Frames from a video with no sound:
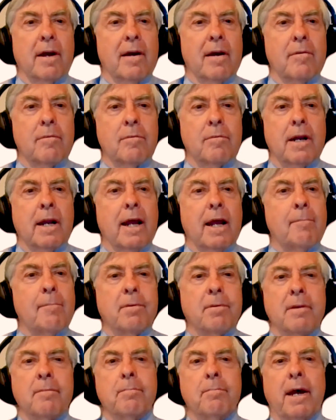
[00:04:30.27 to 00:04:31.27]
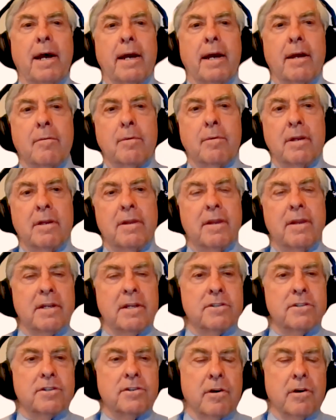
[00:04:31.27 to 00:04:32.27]
out what happened back when
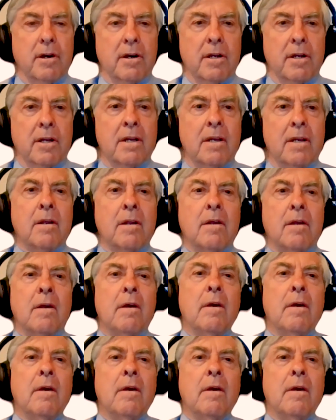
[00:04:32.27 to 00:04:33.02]
things started.